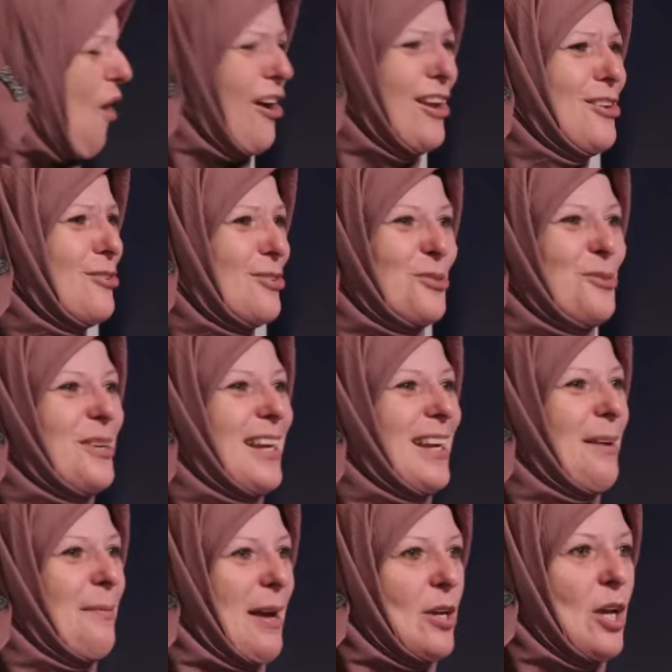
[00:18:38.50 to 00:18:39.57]
what are you
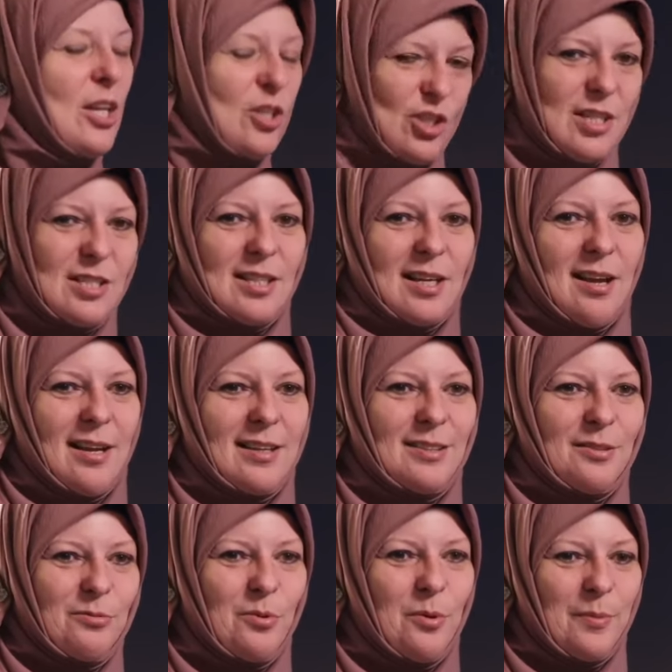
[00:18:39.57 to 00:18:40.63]
talking about? Yeah. She's the
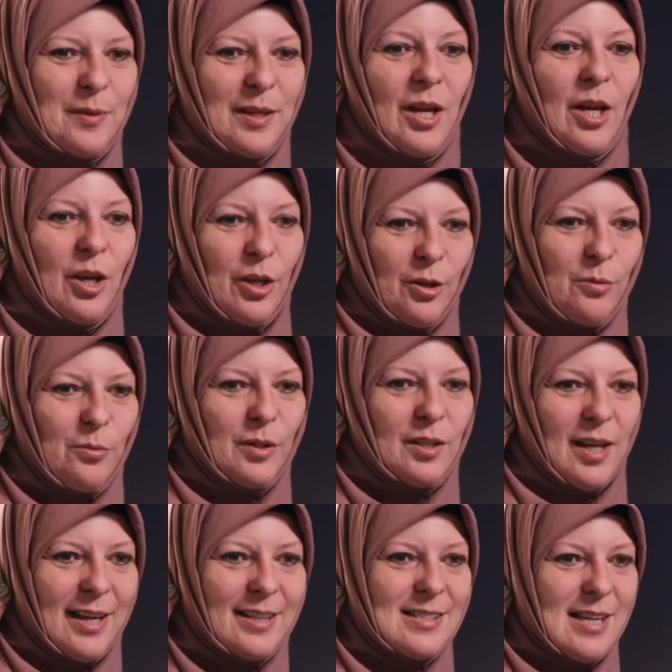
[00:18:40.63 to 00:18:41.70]
kind of woman who
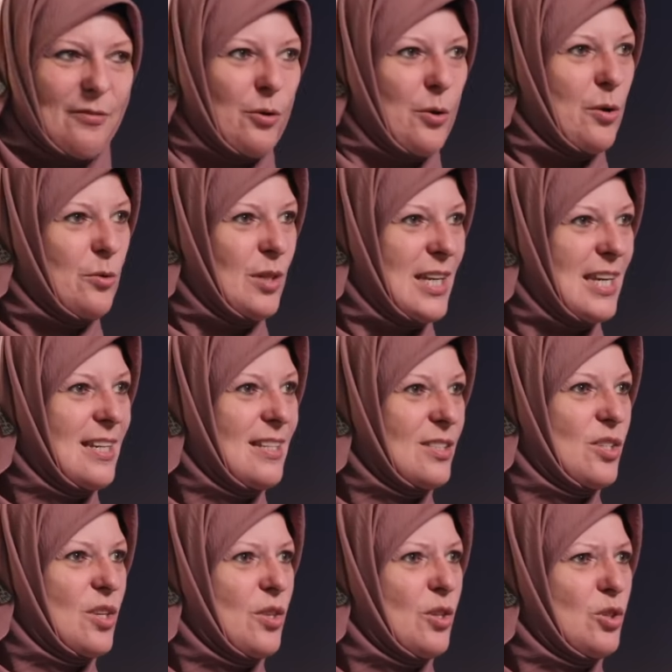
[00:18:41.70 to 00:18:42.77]
would like to have her own
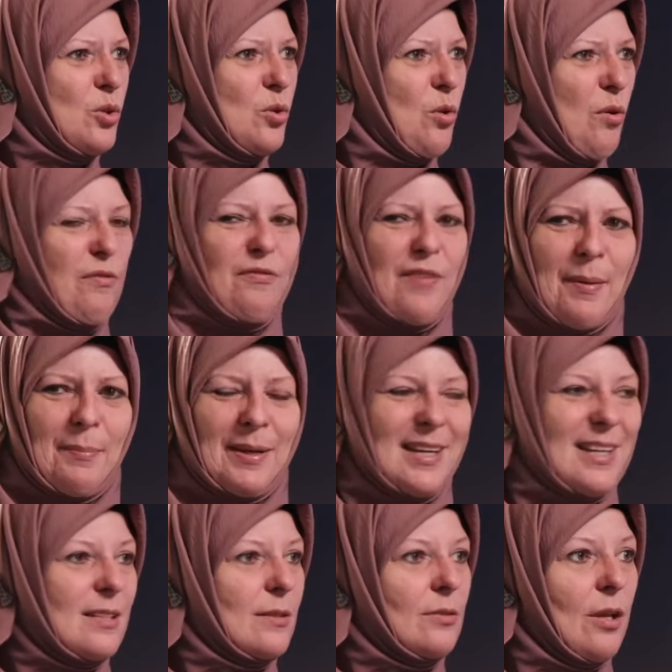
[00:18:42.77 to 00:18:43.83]
keys to the door.
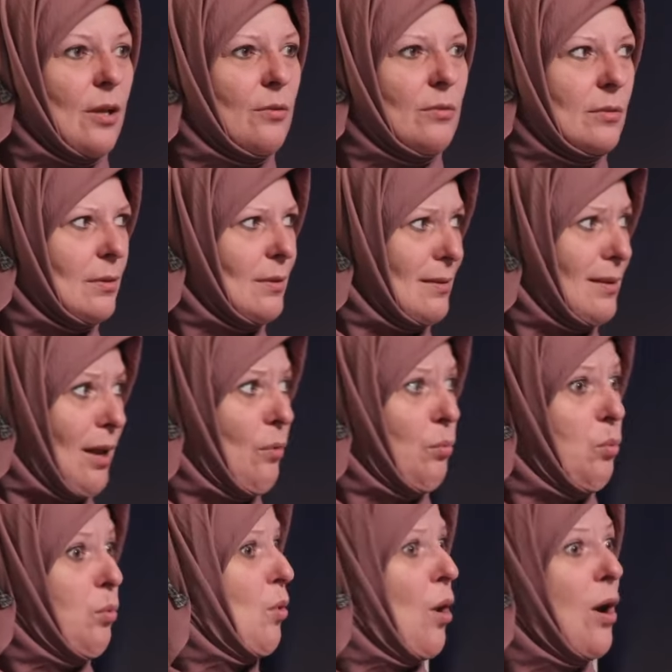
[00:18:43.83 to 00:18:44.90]
Feminist. No,
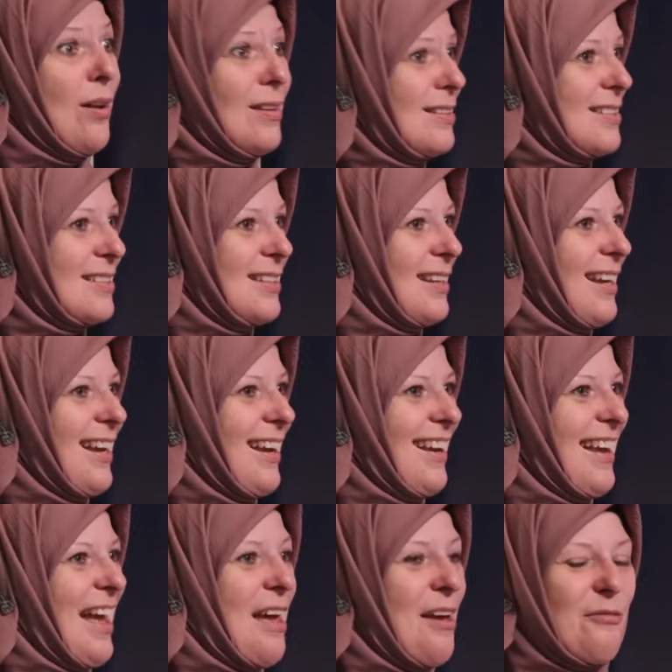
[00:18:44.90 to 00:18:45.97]
what?
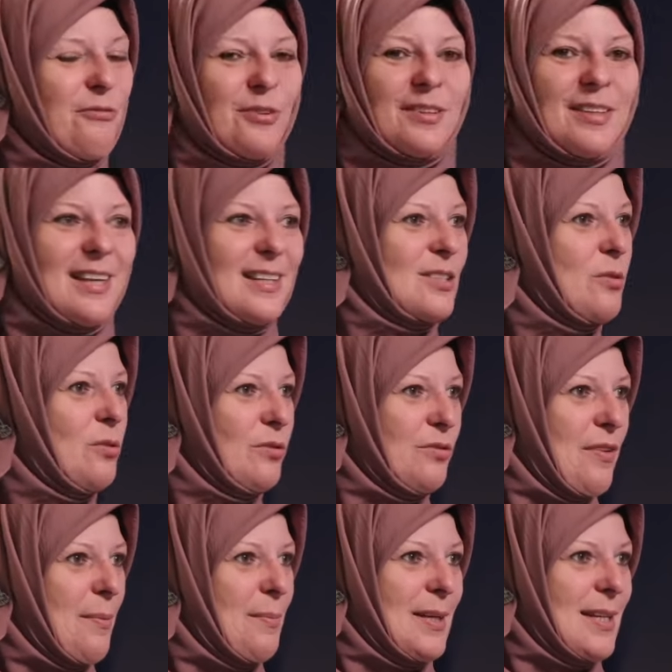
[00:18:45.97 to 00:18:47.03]
Everything is called
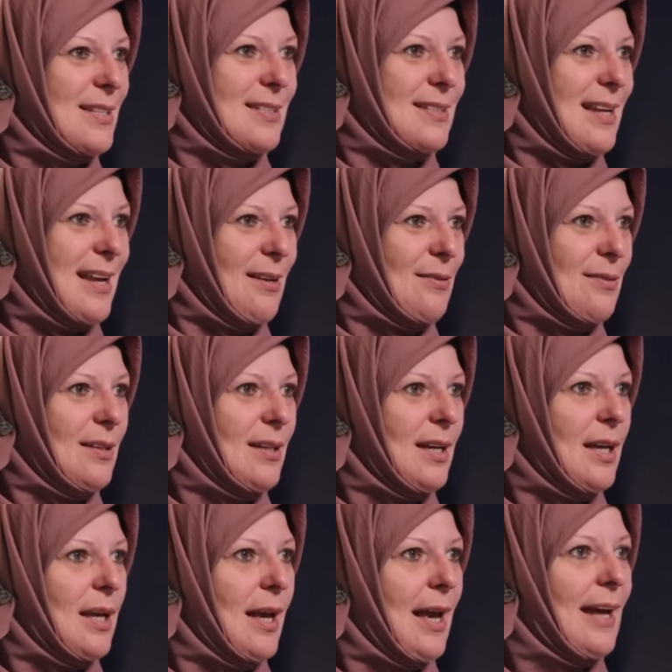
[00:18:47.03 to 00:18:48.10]
feminist now.
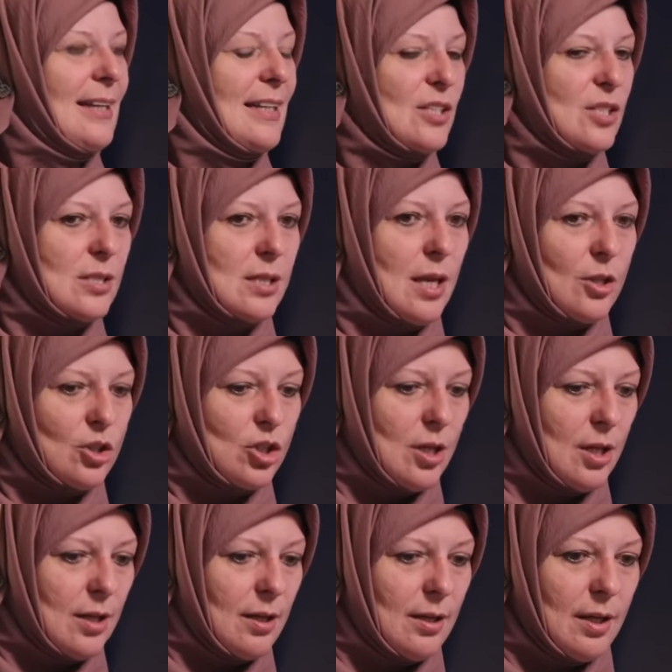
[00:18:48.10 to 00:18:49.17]
Yes. And it's such
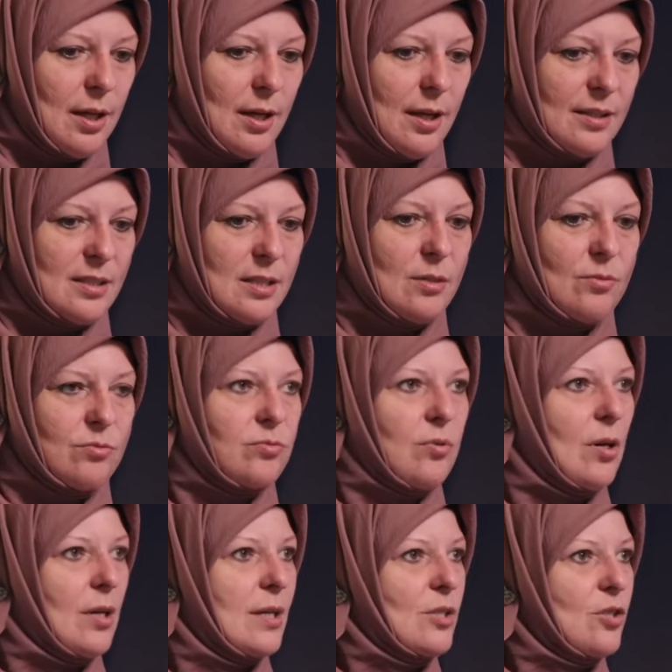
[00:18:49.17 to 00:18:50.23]
a a
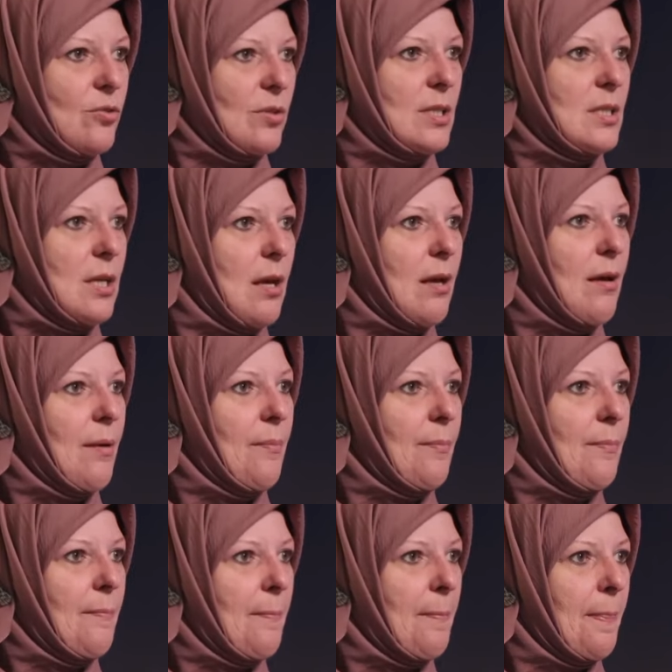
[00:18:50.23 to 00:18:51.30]
derogatory
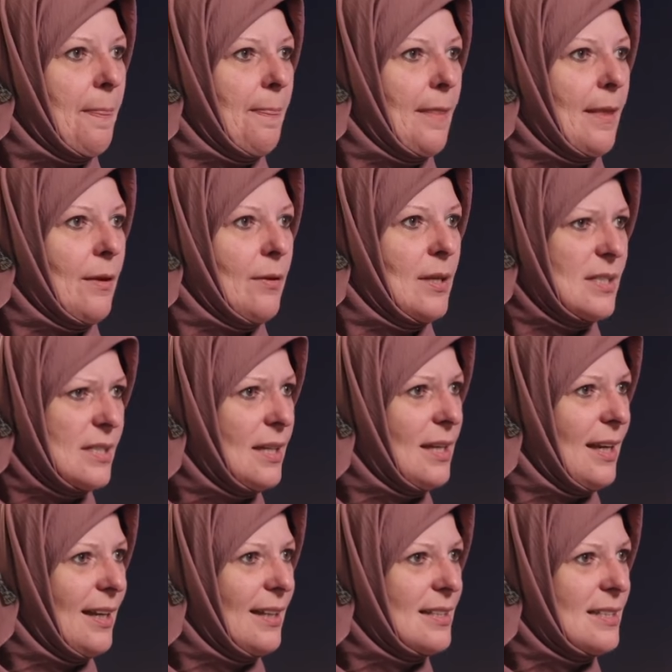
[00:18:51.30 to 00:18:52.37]
term. That's true. Yeah. Isn't
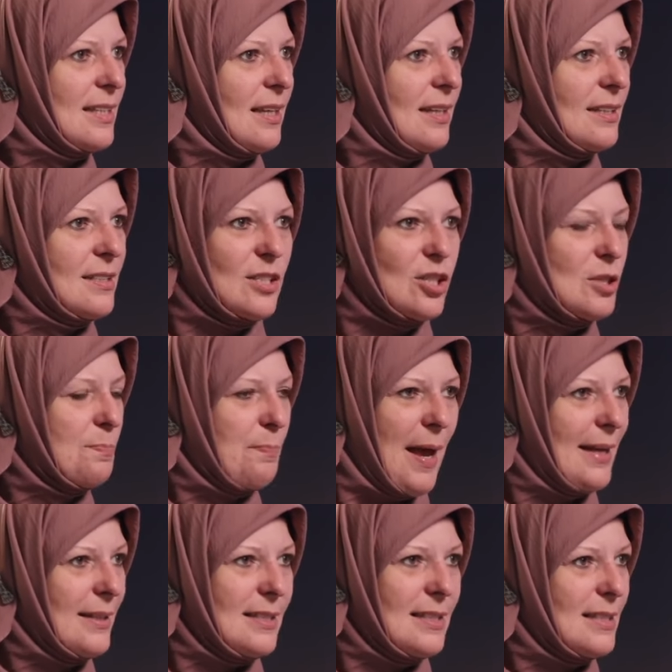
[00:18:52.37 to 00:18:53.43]
it? Yeah. It's just
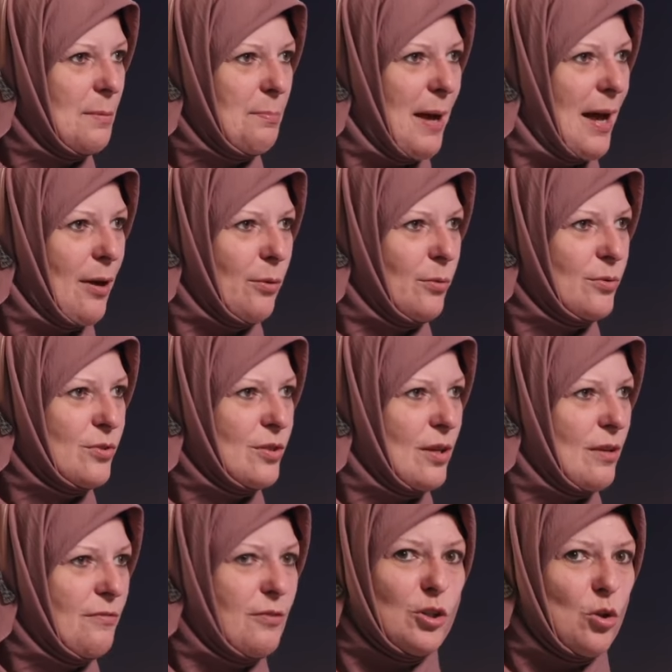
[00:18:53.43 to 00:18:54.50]
bandied about
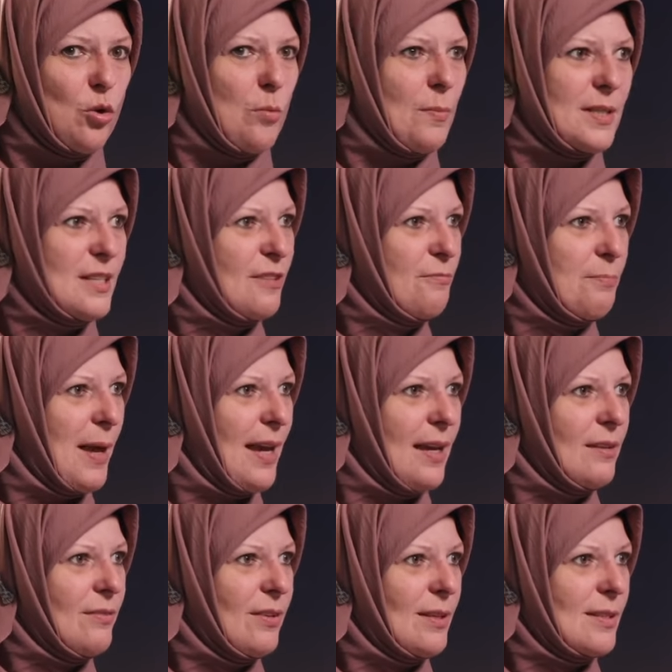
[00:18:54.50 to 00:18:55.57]
yeah. for normative
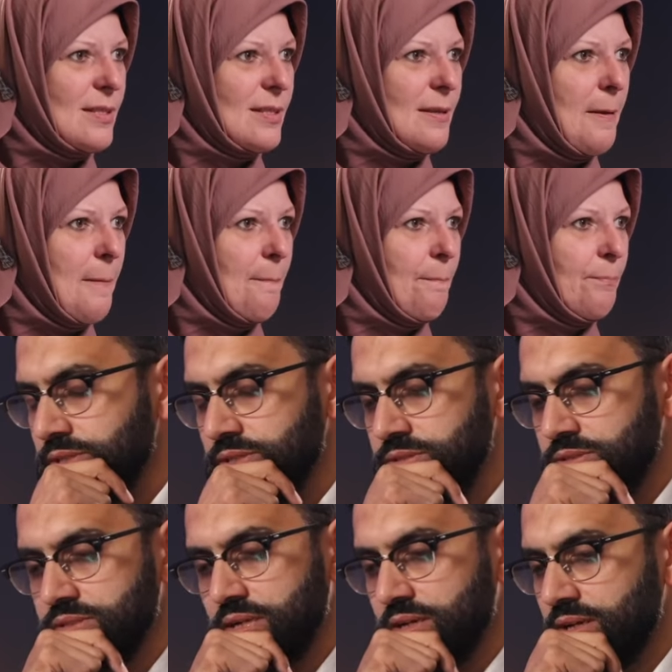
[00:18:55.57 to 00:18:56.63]
behaviors. Yeah. Uh,
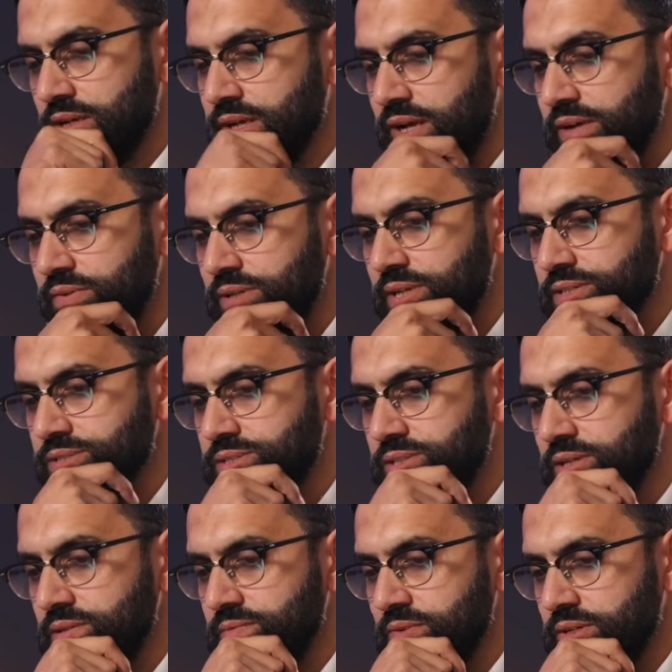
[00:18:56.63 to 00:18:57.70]
I think that's,
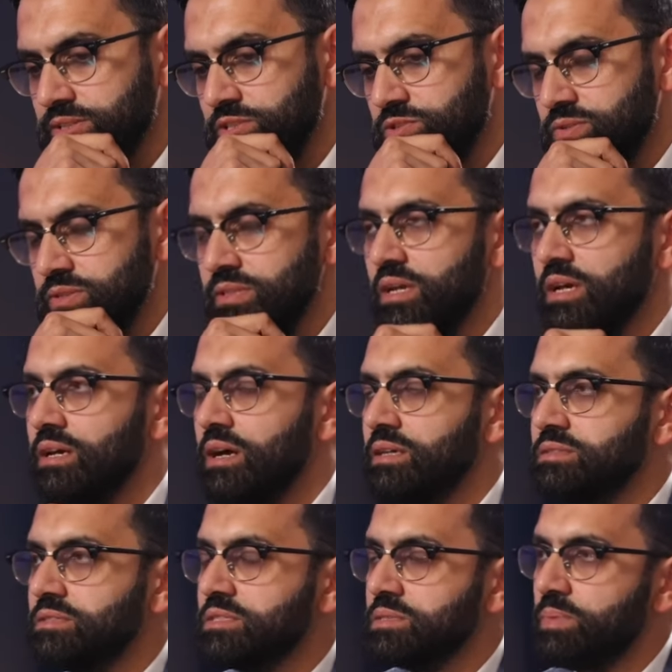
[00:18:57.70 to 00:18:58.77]
uh, that's interesting. I,
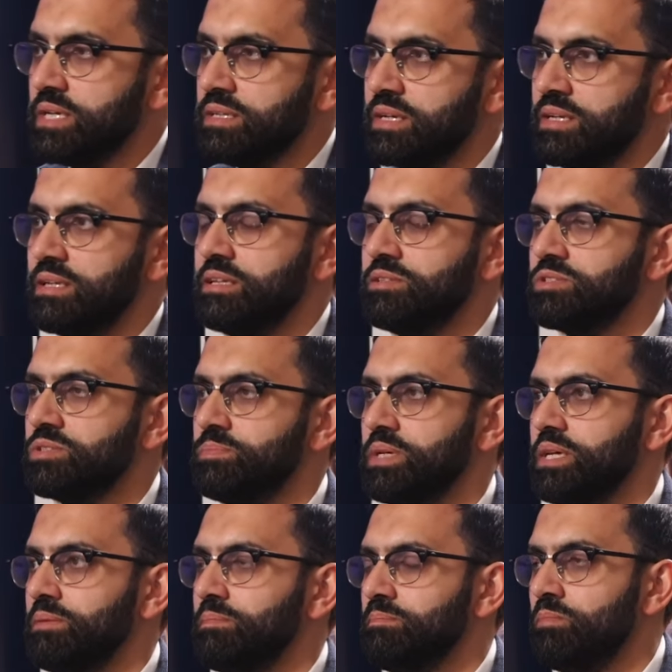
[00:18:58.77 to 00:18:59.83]
I suspect there needs to
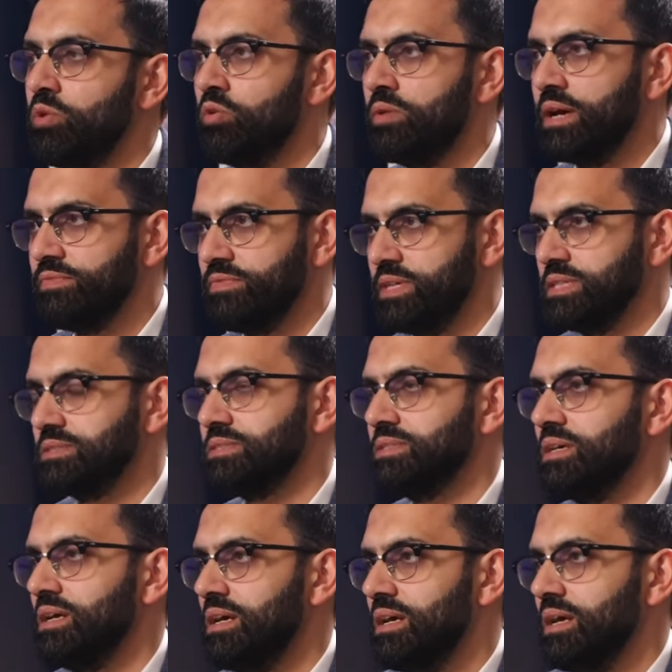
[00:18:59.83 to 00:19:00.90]
be more effort,
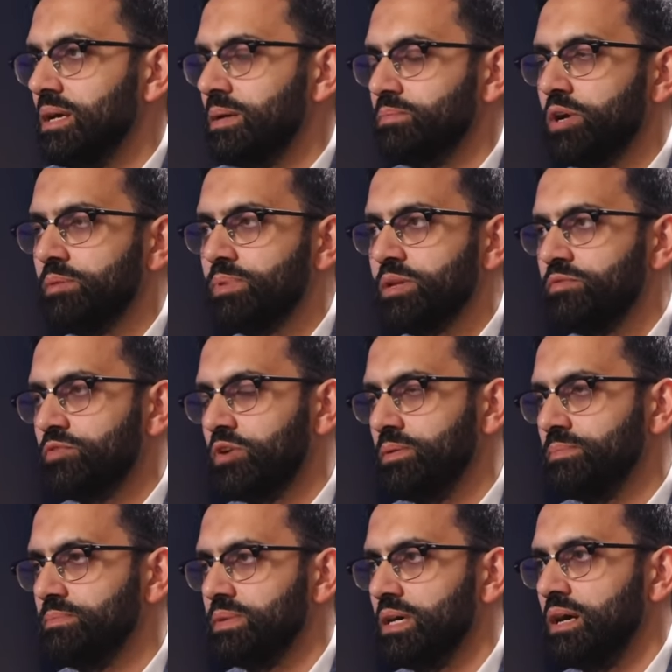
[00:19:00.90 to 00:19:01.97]
probably
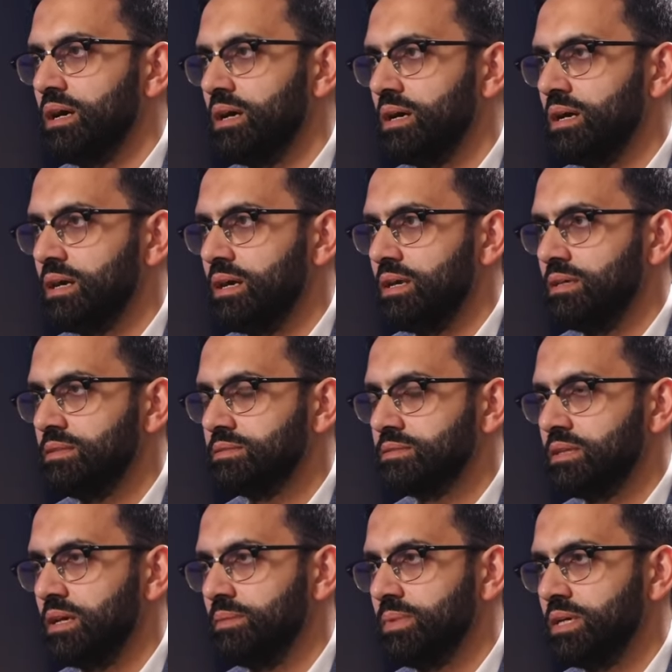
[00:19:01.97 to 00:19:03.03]
from uh,
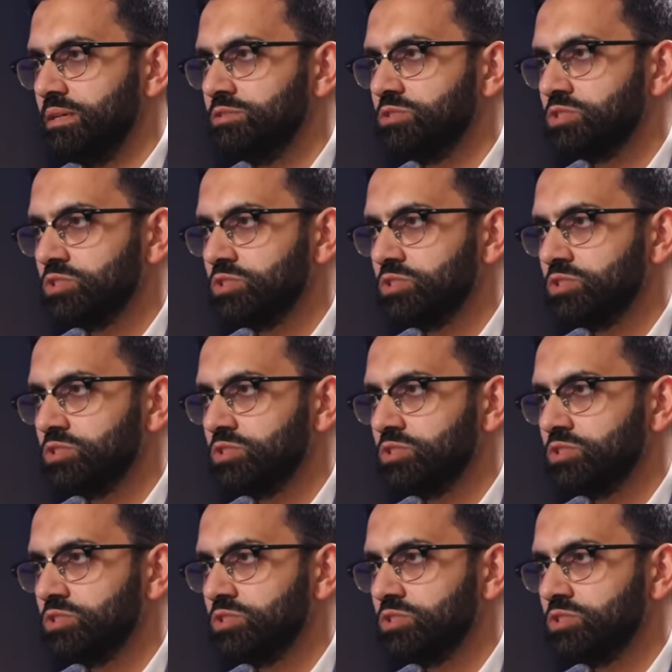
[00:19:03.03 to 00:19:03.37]
Islamic